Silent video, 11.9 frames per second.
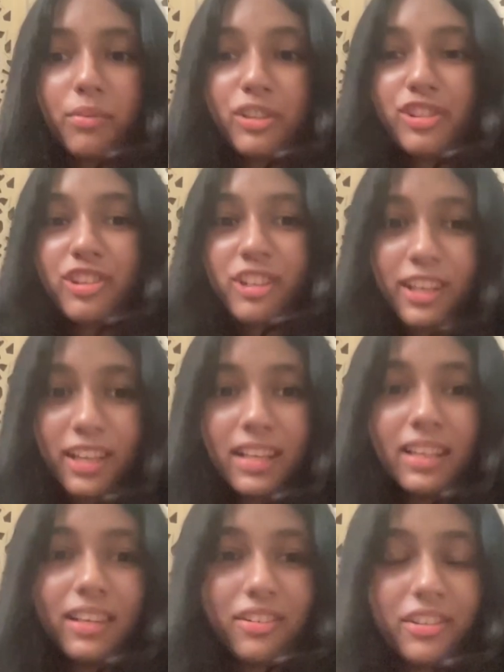was
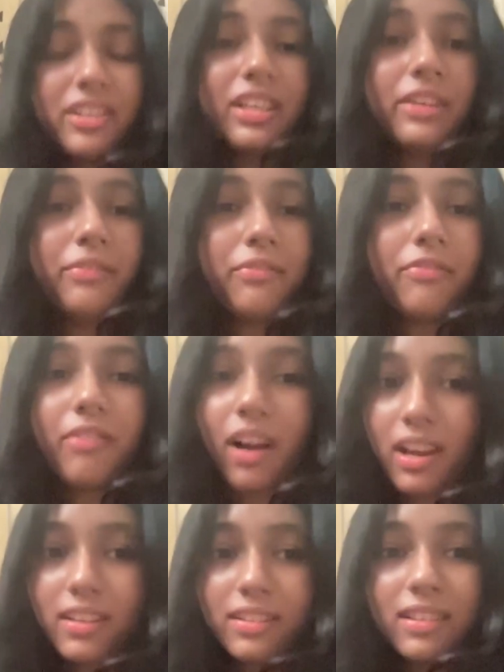really, really
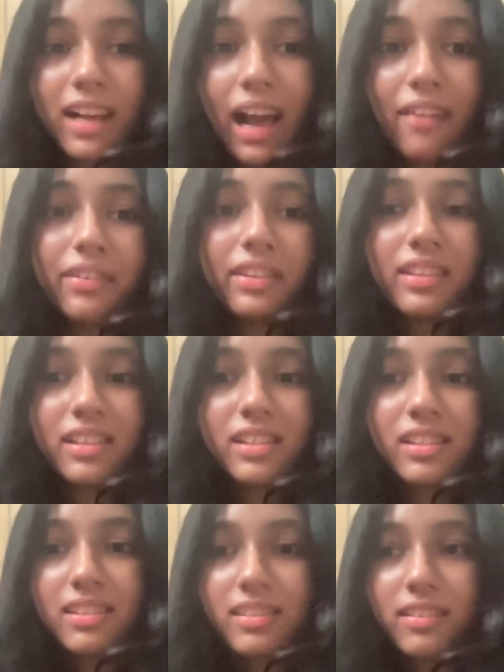fun having
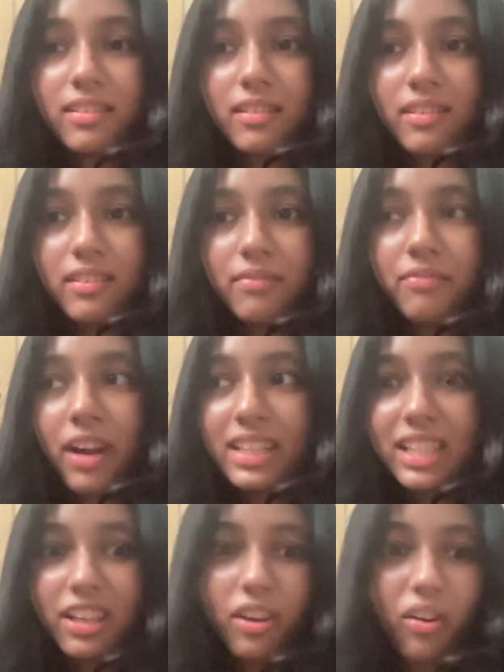this
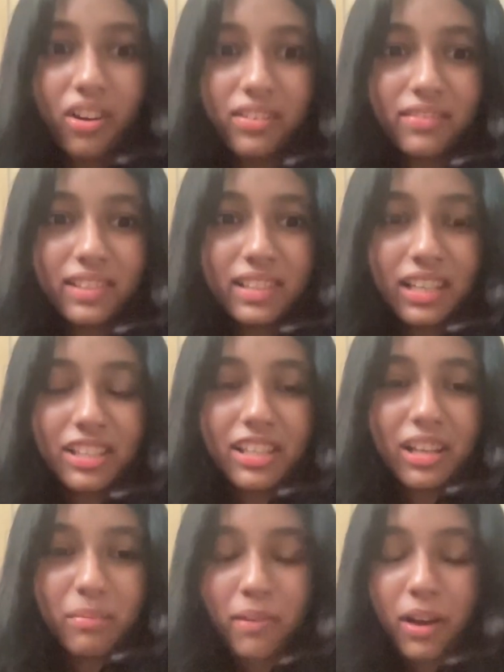funny
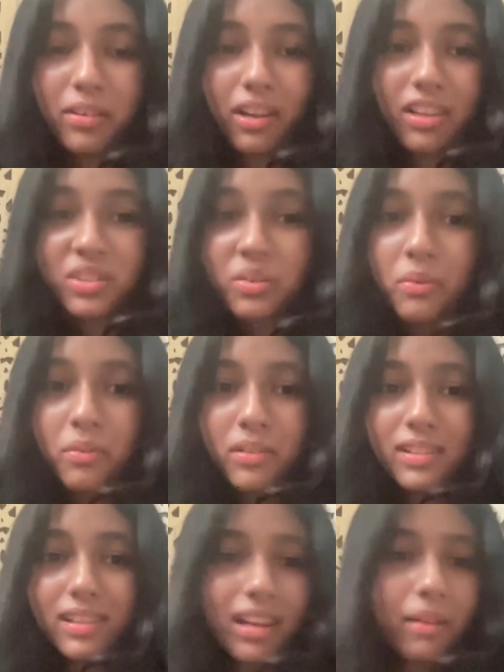conversation about our
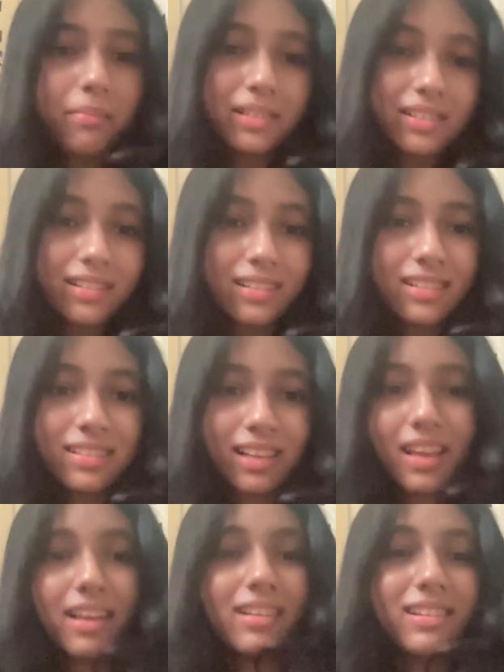schools and our business
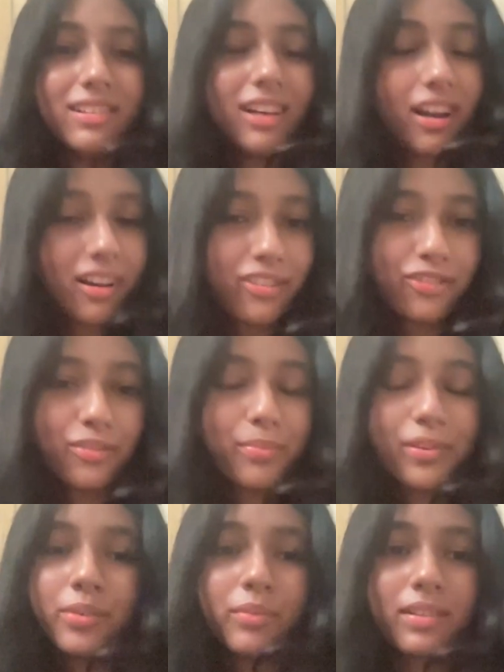and young
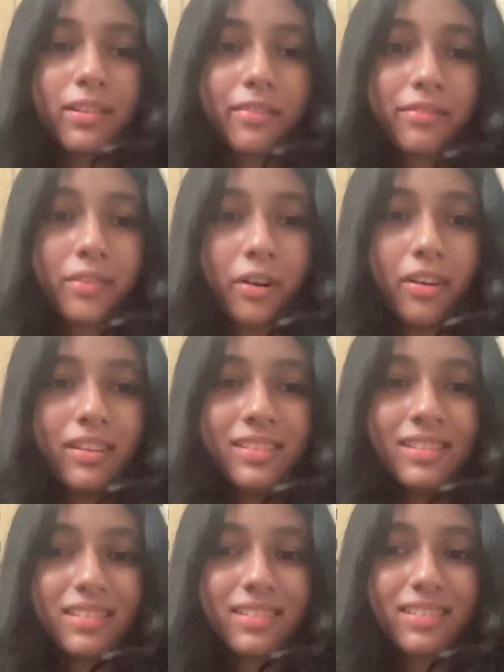entrepreneurs, of
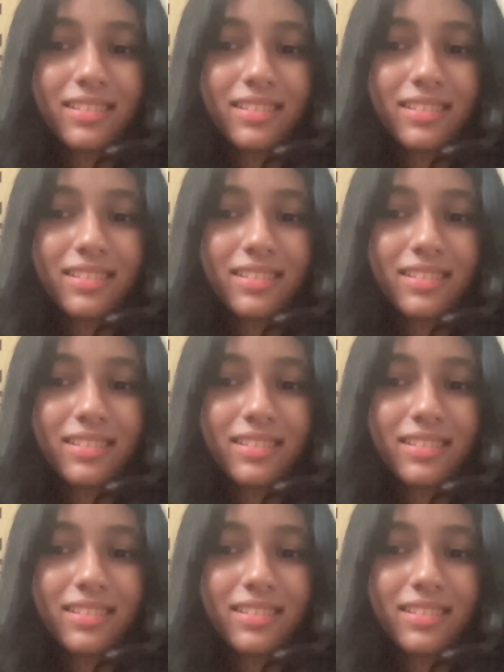course.